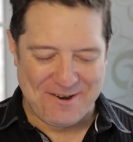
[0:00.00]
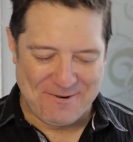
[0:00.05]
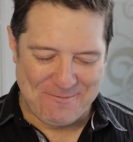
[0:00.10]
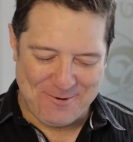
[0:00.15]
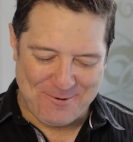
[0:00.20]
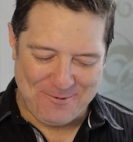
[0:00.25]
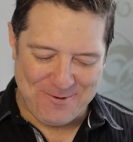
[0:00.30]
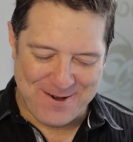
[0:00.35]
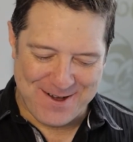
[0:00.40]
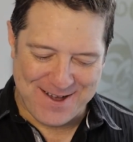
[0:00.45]

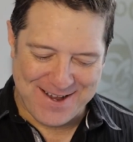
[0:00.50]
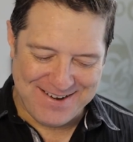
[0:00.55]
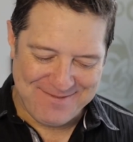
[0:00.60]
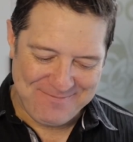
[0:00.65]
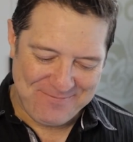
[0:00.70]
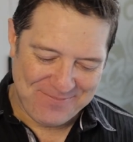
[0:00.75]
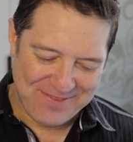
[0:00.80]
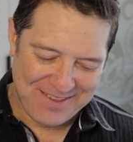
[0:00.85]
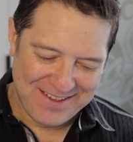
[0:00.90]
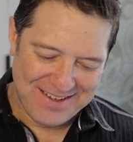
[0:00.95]
number
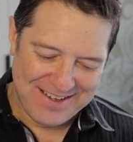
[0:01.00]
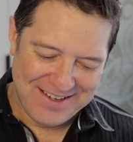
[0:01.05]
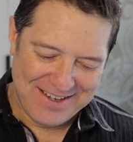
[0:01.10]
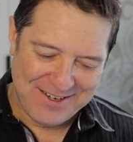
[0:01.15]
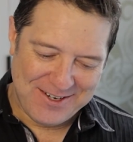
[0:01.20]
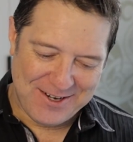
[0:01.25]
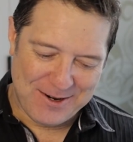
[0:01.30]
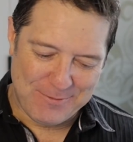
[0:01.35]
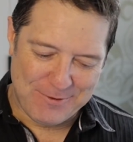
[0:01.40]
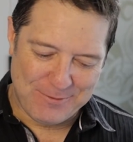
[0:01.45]
one,
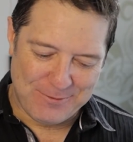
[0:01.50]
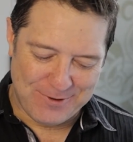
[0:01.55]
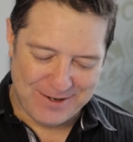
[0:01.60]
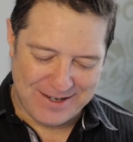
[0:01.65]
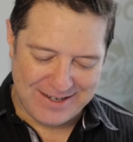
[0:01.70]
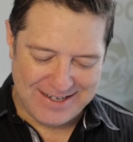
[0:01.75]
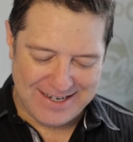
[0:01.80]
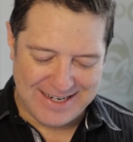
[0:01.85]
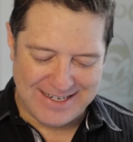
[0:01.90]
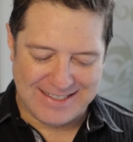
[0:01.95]
number
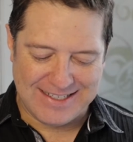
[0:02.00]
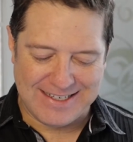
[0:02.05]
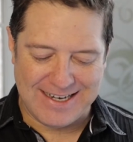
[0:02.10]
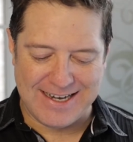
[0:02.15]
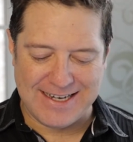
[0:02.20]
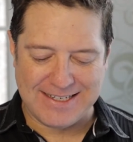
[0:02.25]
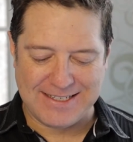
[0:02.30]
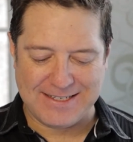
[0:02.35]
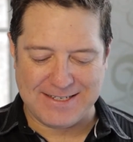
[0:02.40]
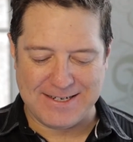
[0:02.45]
one, he
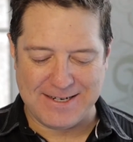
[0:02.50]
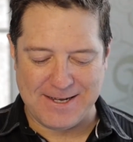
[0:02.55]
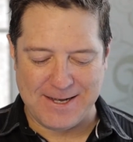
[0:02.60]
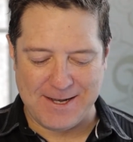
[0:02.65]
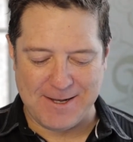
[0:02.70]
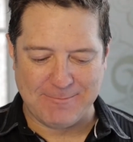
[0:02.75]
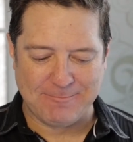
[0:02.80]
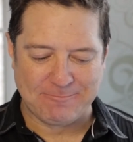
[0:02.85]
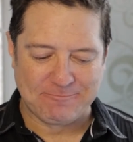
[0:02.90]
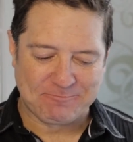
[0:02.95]
says,
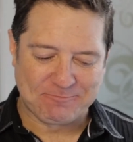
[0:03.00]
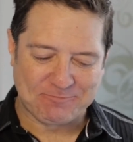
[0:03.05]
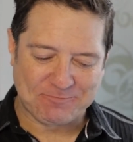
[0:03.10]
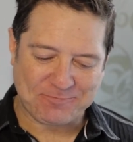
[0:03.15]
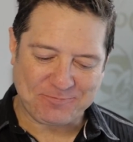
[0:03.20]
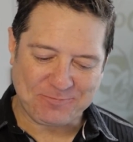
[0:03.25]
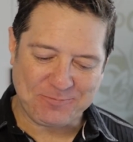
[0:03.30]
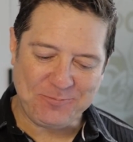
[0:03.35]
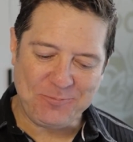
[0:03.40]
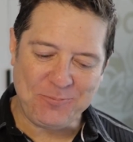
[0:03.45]
uh,
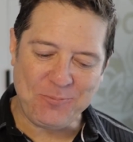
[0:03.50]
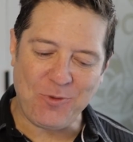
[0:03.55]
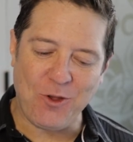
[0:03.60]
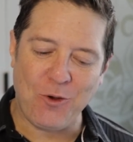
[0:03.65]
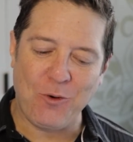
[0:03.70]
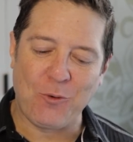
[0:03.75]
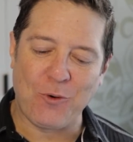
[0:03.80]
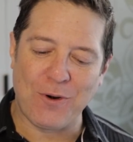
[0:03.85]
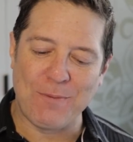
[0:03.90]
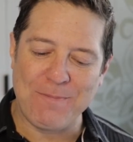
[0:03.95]

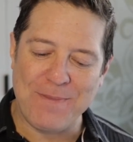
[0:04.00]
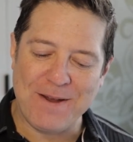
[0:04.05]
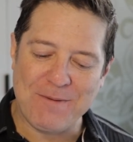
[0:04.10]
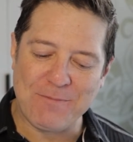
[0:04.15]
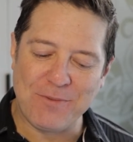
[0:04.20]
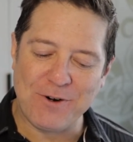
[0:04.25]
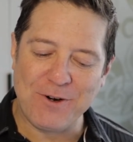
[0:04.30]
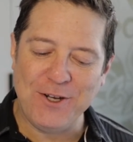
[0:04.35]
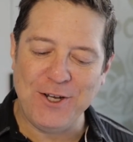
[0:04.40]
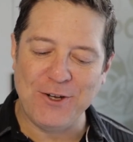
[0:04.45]

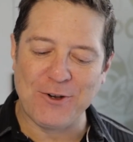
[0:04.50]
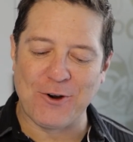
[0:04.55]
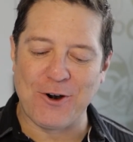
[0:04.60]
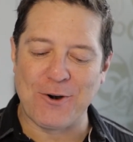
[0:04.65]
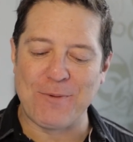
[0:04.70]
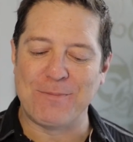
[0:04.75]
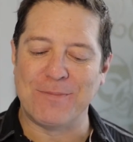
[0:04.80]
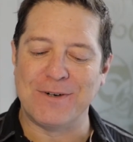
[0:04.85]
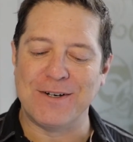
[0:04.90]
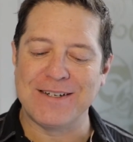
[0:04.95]
Remember
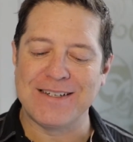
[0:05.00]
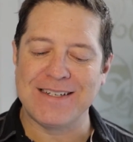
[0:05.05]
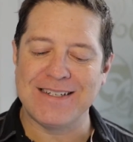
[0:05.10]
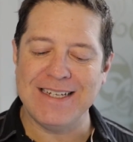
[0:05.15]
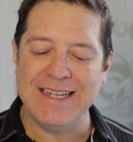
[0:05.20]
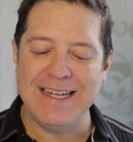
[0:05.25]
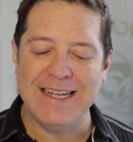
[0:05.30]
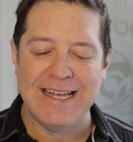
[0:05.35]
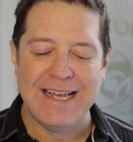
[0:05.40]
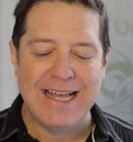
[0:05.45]
your
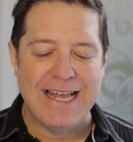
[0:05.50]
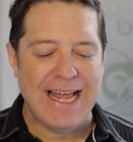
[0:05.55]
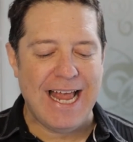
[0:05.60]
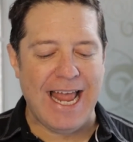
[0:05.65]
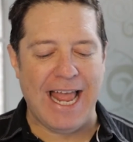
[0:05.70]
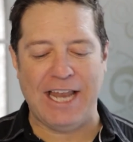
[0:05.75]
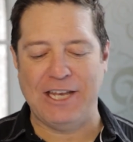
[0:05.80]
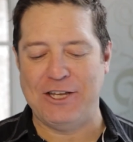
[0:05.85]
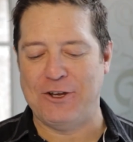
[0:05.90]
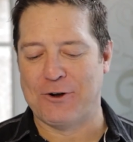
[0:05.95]
mercy
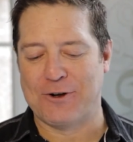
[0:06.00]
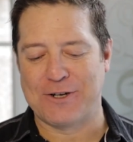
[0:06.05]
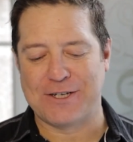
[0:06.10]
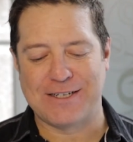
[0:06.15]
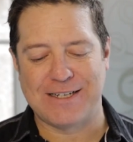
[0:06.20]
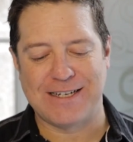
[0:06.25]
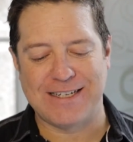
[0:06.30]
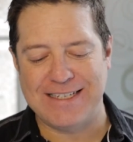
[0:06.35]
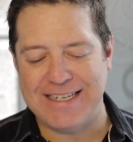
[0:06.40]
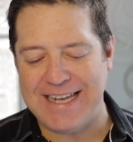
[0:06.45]
and your
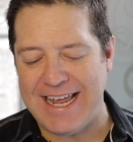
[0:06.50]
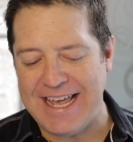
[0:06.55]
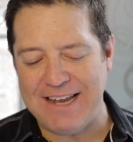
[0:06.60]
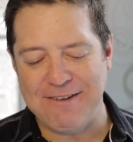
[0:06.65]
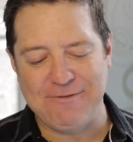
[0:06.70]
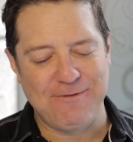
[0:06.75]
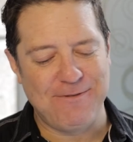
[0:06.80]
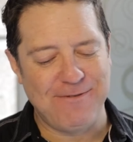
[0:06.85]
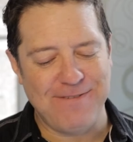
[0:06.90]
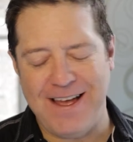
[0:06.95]

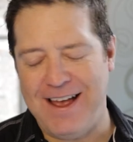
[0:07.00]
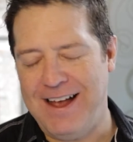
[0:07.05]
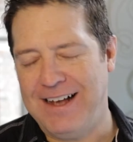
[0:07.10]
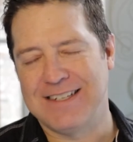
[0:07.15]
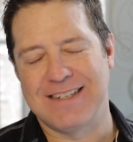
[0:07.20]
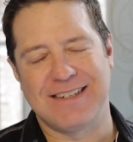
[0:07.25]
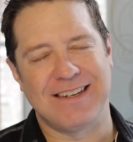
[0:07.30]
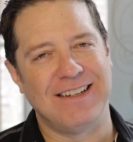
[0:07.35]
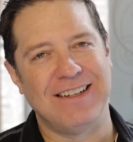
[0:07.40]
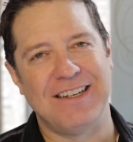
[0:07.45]

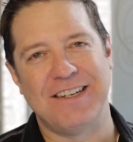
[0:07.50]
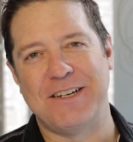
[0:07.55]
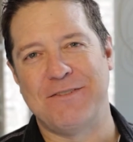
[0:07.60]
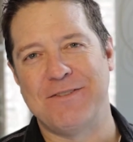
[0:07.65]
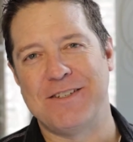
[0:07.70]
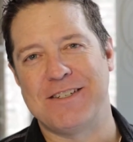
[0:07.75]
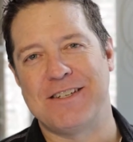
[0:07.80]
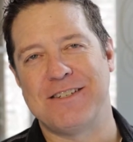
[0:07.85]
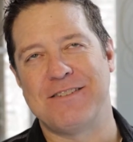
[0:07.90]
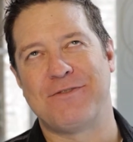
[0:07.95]
steadfast
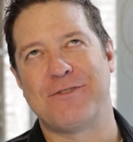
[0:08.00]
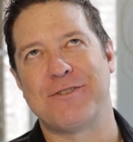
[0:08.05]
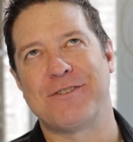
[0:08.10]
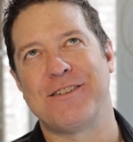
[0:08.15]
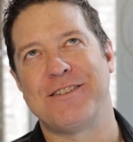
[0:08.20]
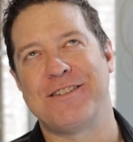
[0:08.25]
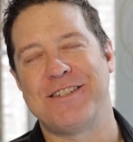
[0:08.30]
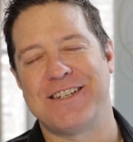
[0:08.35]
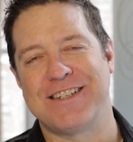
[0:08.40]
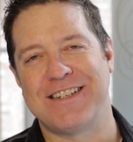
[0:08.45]
love. This is
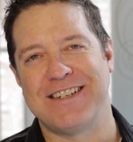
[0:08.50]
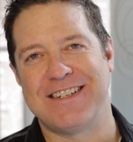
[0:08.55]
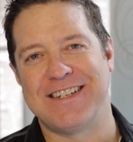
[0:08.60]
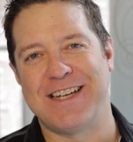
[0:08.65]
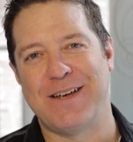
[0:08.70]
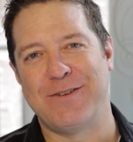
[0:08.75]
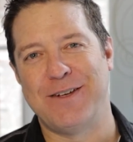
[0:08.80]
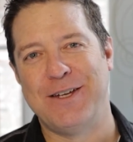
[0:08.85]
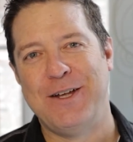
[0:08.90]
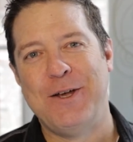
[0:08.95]
verses six and
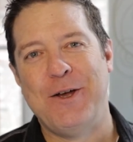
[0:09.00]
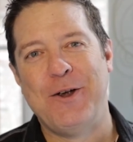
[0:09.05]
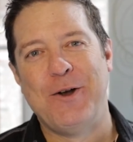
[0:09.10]
seven.